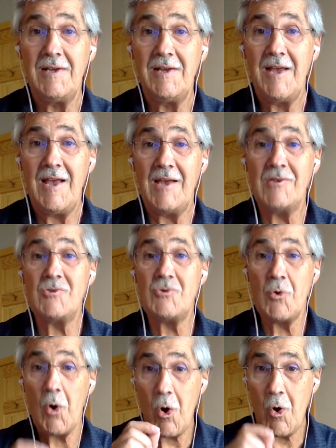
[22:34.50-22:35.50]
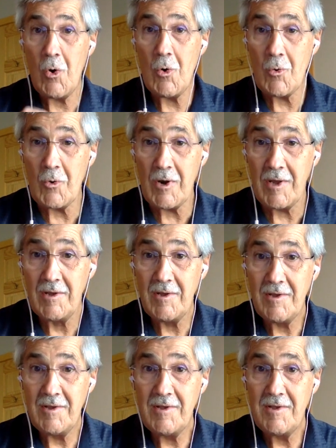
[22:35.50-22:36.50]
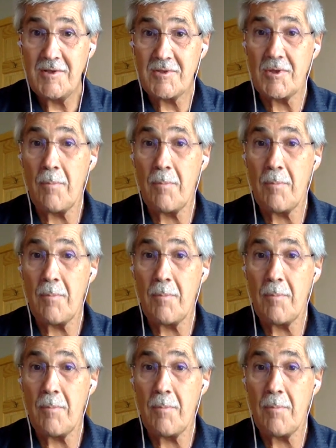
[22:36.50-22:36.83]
as you hone the